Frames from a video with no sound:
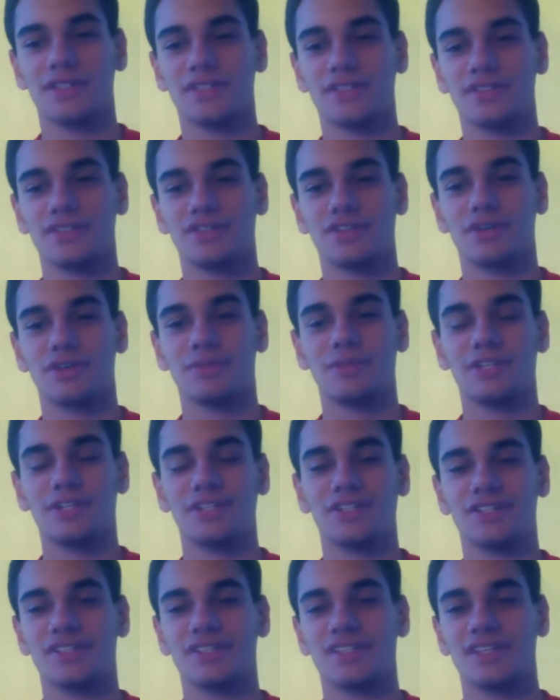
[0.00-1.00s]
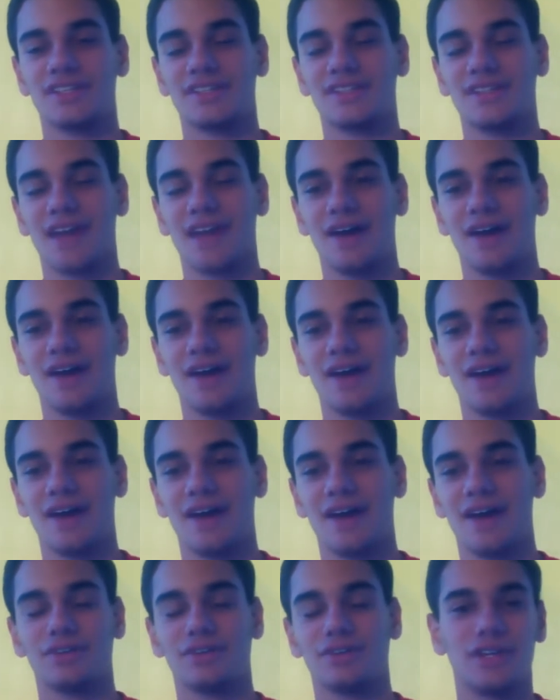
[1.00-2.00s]
and Germany should sit down and
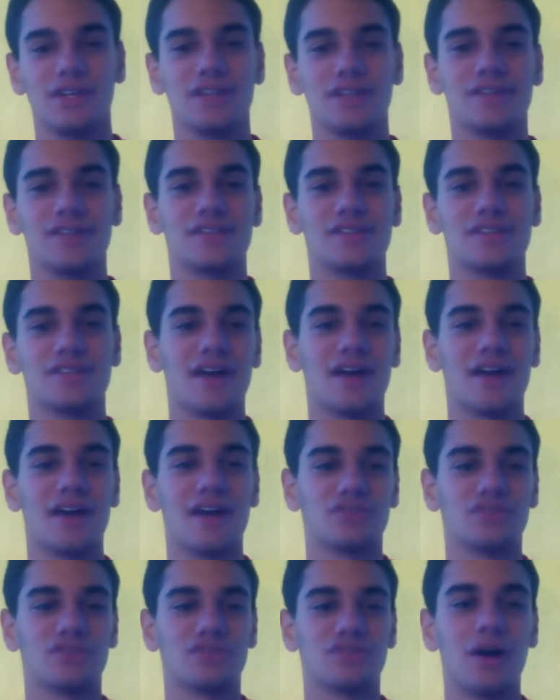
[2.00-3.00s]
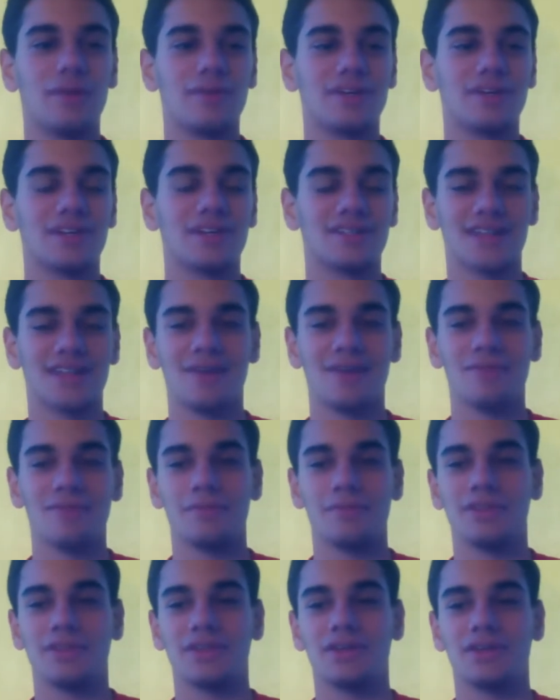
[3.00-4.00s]
agree to have a draw, because that
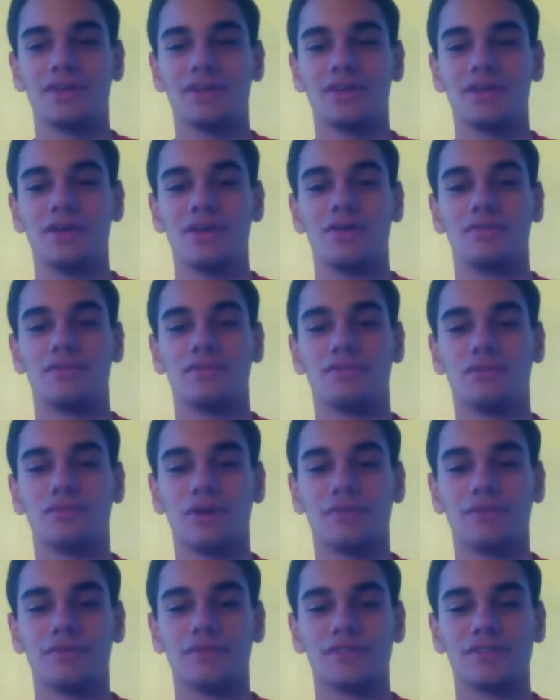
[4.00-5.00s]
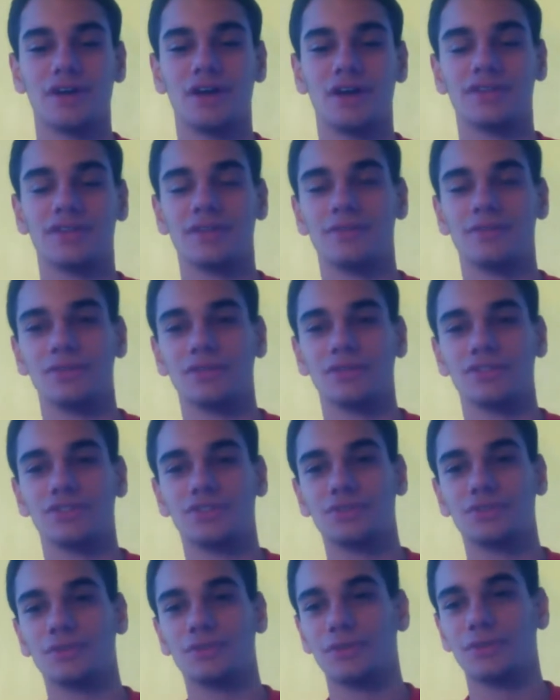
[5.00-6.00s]
will be the one result that will
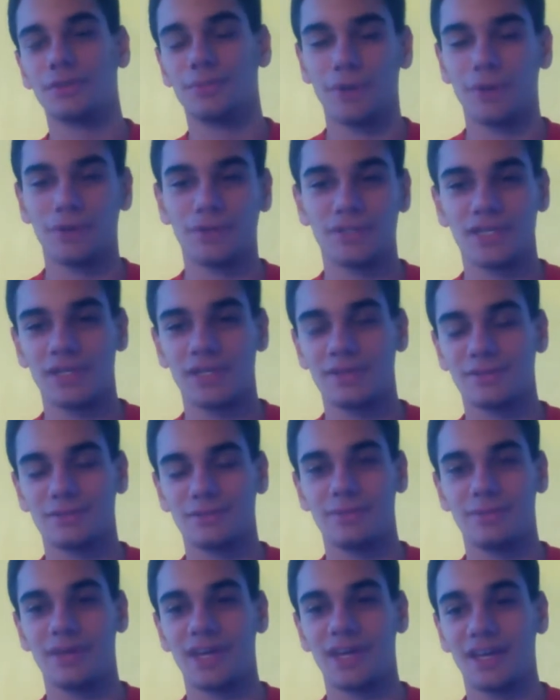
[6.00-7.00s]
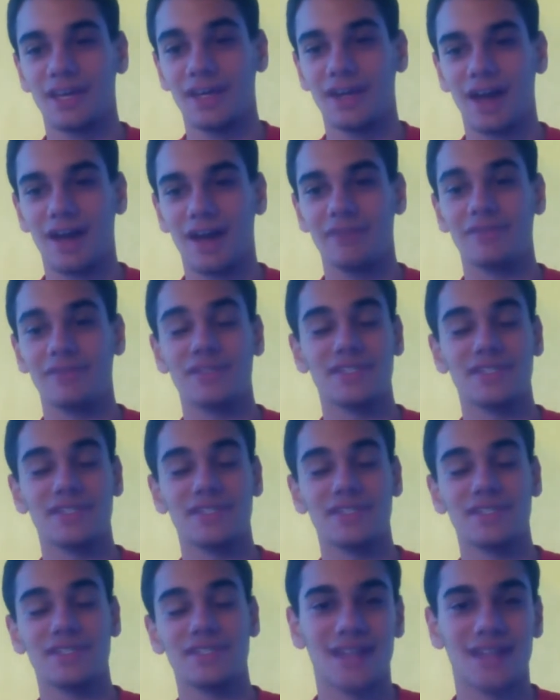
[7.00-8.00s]
ensure that both teams will make it. Obviously,
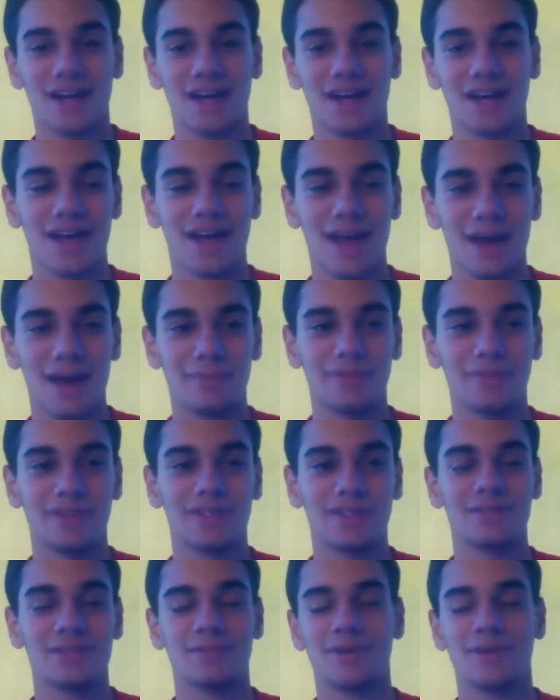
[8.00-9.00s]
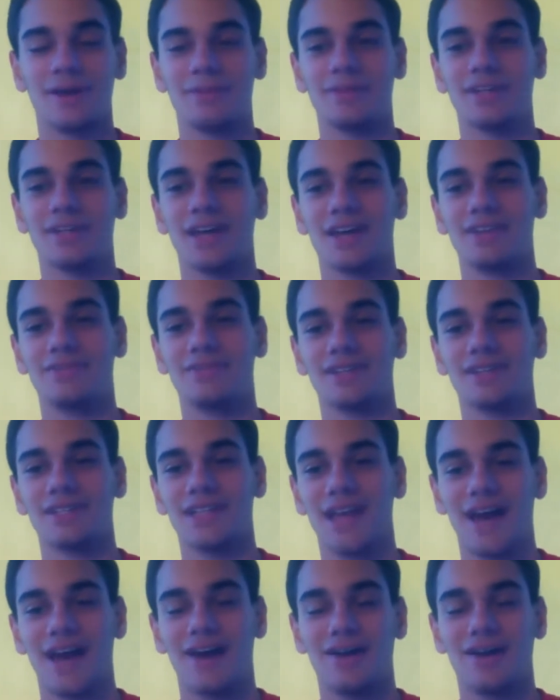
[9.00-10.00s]
that's not going to happen. It's probably not even
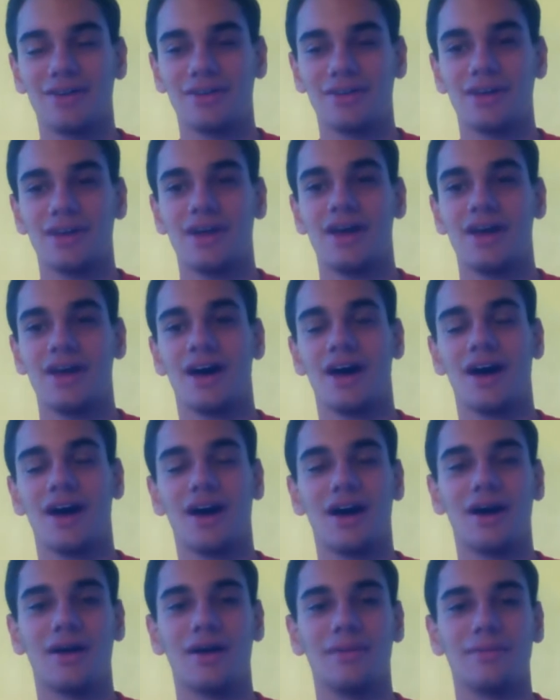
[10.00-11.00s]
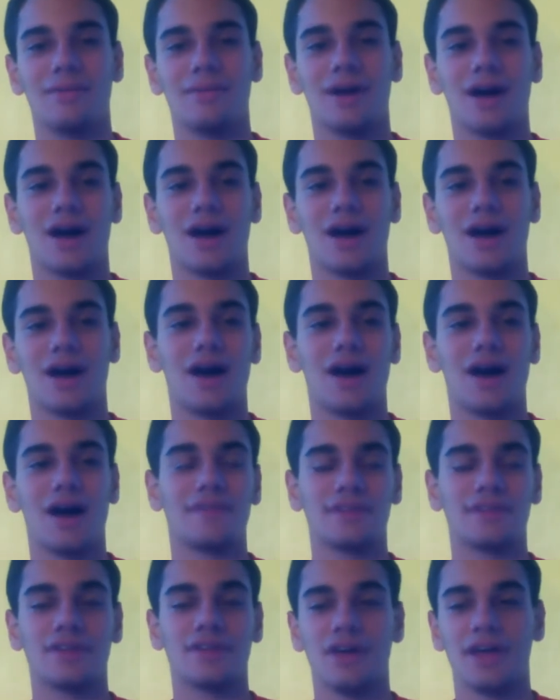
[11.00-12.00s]
allowed. I
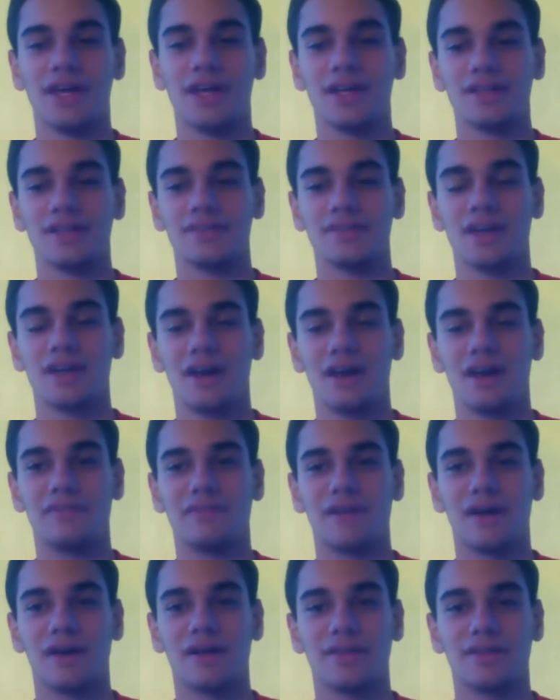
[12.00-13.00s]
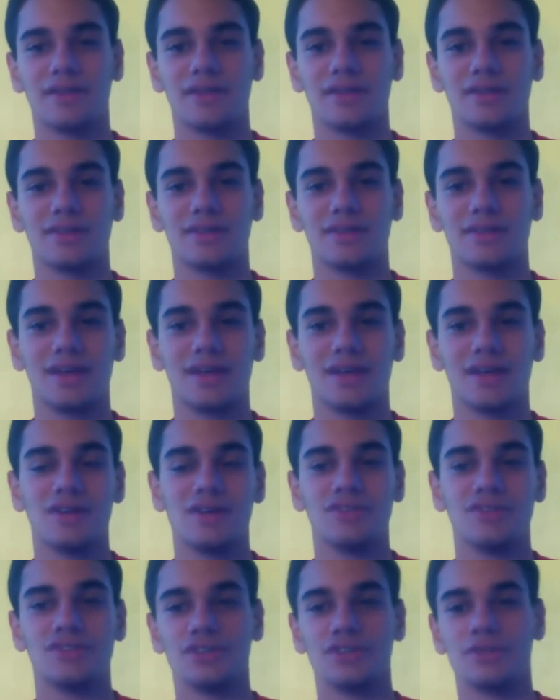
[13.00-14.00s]
think they'll hang tough. I think that
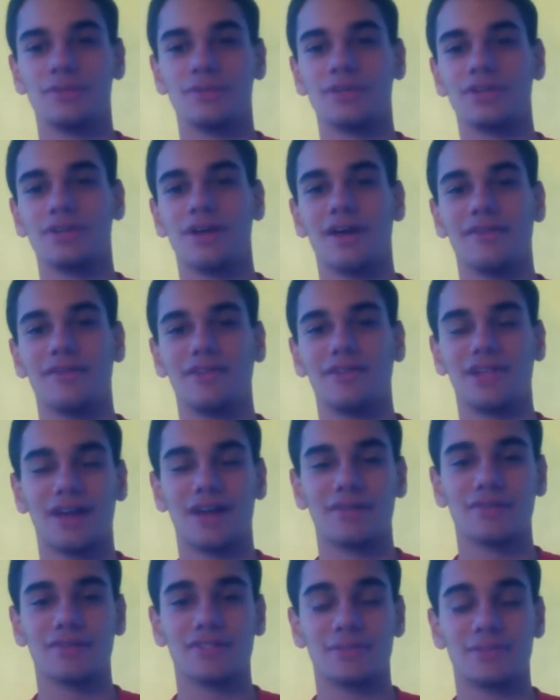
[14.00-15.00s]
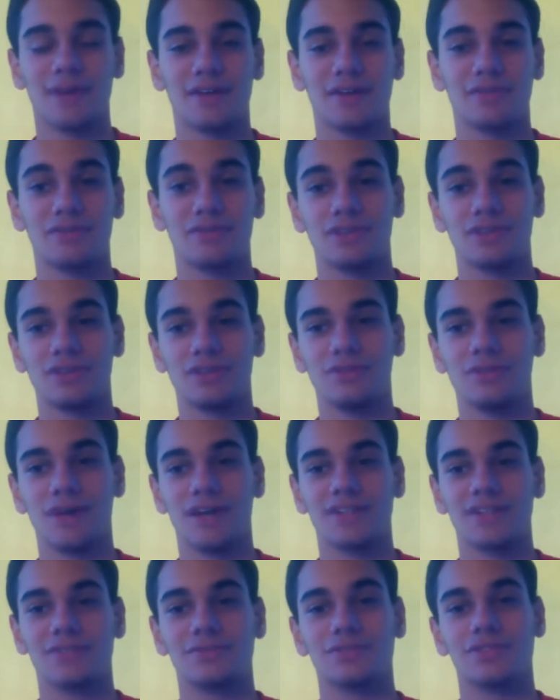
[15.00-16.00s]
Germany will have a lot of respect for the
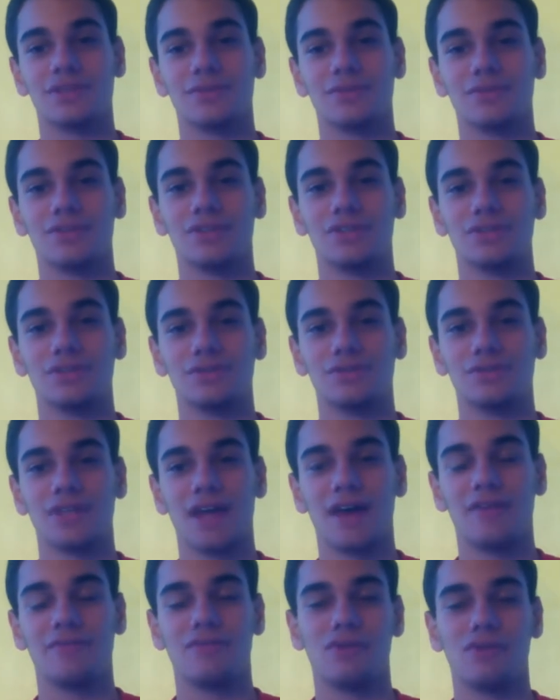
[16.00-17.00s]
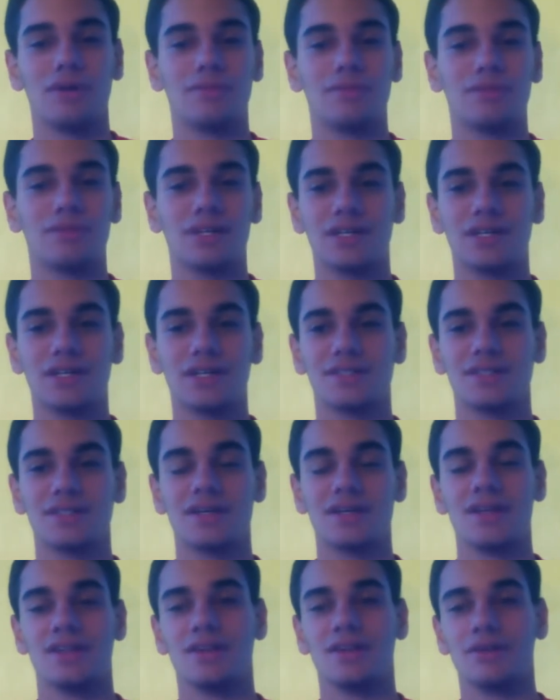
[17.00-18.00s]
U.S., which they wouldn't usually have, one, because
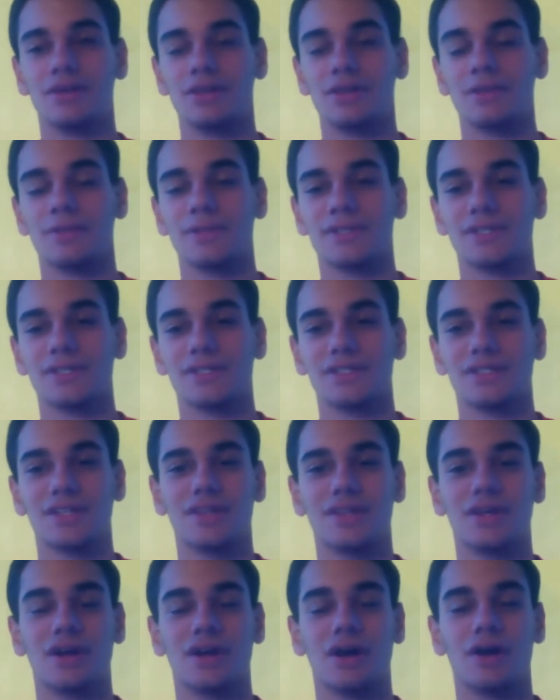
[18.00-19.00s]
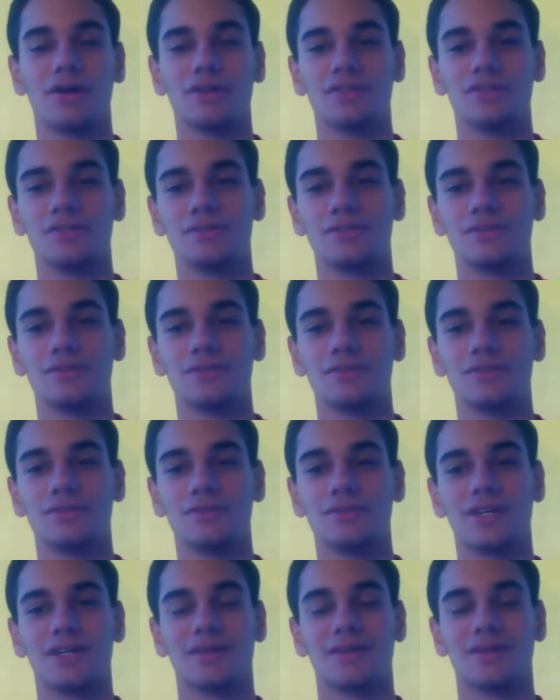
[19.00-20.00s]
they're in the position that they are, and two,
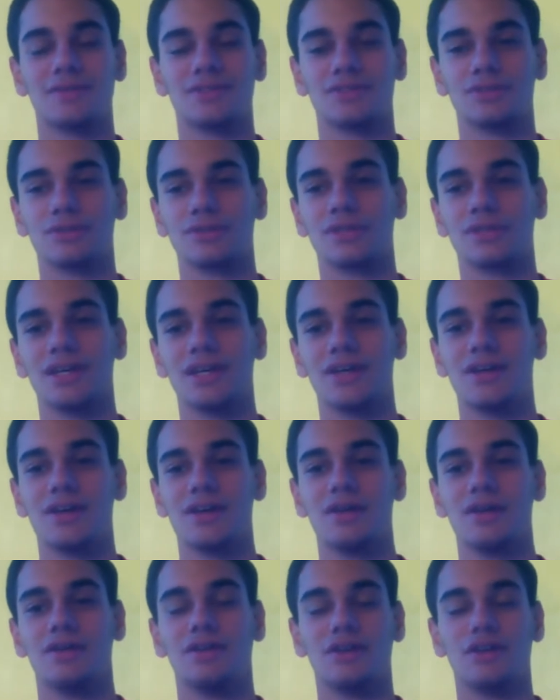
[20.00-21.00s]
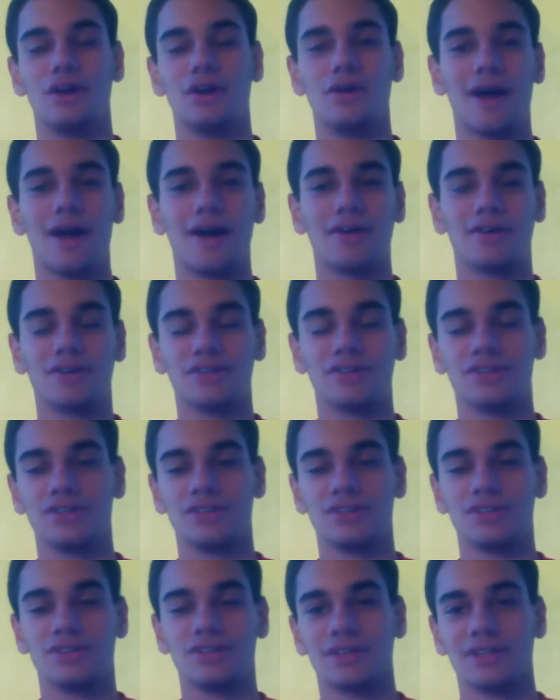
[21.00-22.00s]
because I'm sure they know how
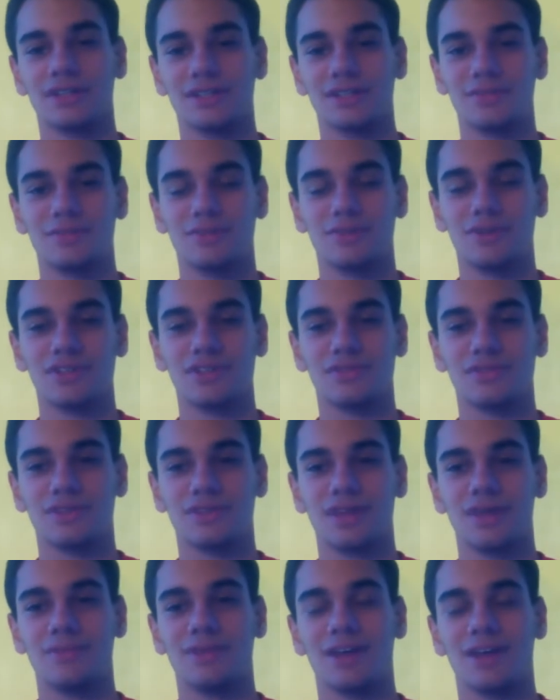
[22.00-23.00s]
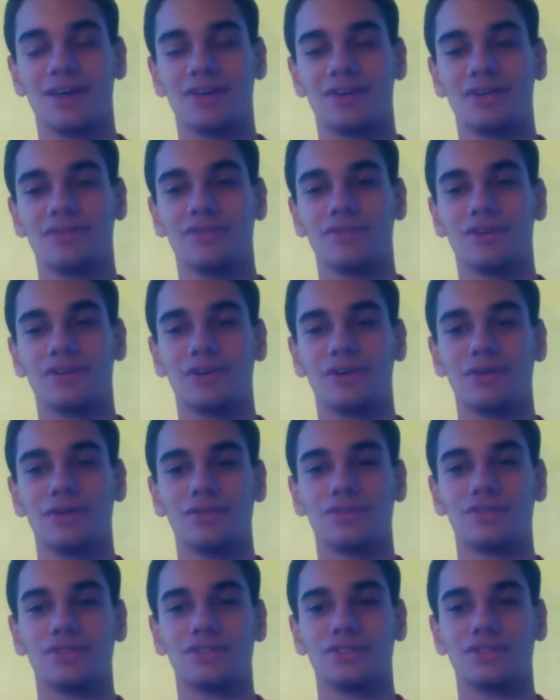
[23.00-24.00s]
good Jurgen Klinsmann was for them and how good of a
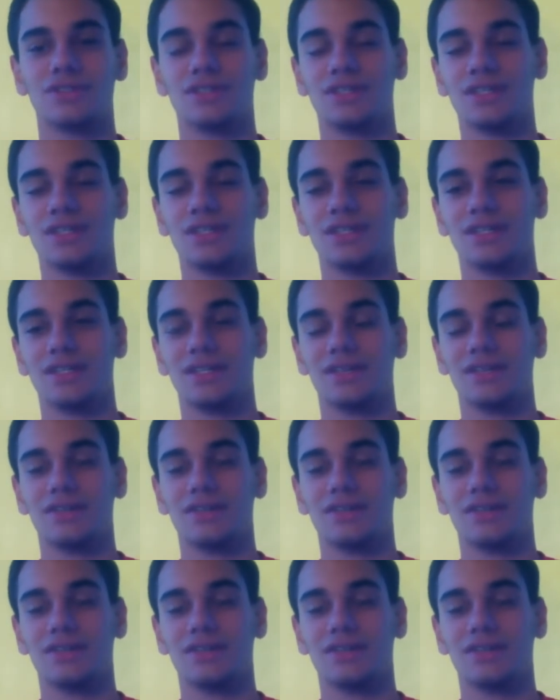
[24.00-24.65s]
coach he